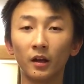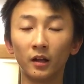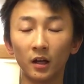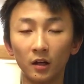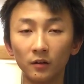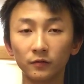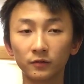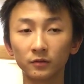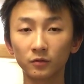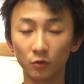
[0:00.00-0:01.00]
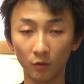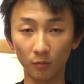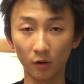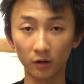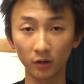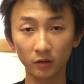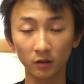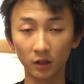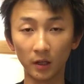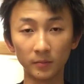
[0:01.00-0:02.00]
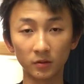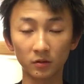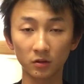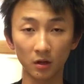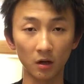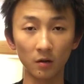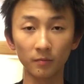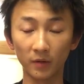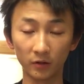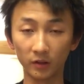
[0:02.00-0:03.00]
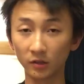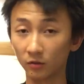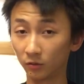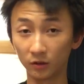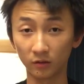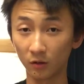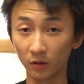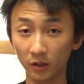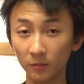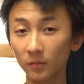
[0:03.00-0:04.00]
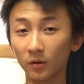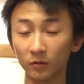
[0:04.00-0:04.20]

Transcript: and I have twin brothers named Tom but you guys don't need to know him,